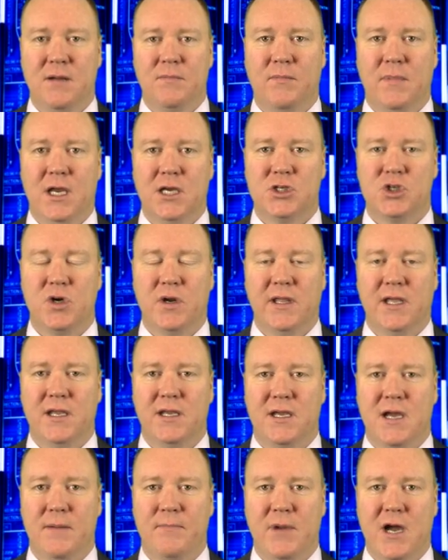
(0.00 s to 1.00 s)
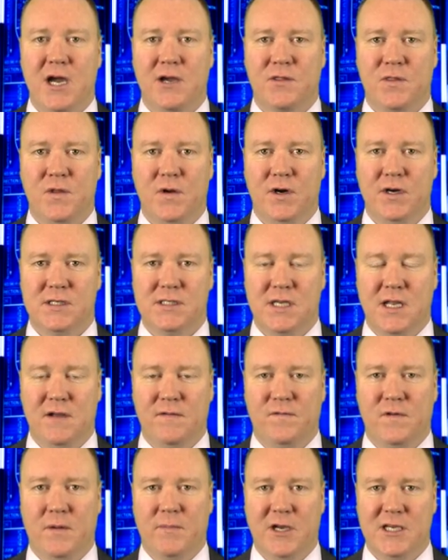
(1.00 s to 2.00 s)
Make sure that you come back Thursday
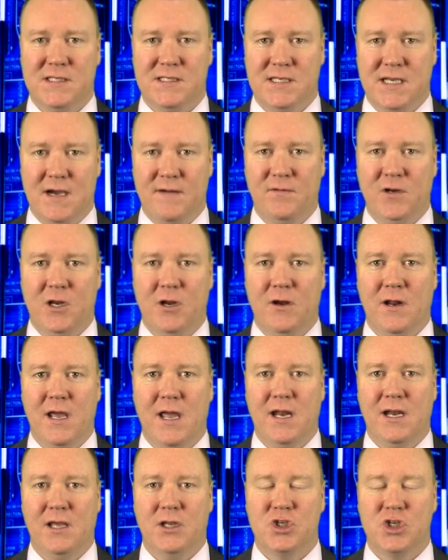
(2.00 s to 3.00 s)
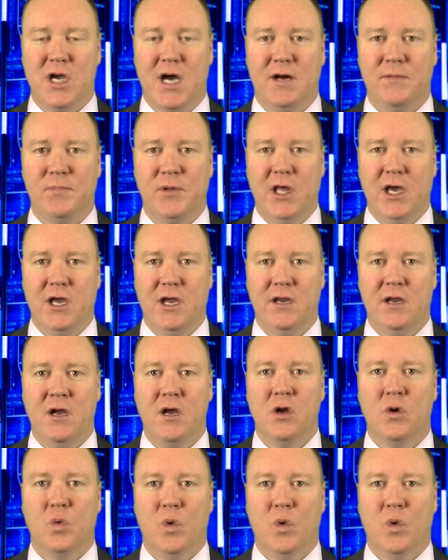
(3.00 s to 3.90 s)
for my 7-unit NHL play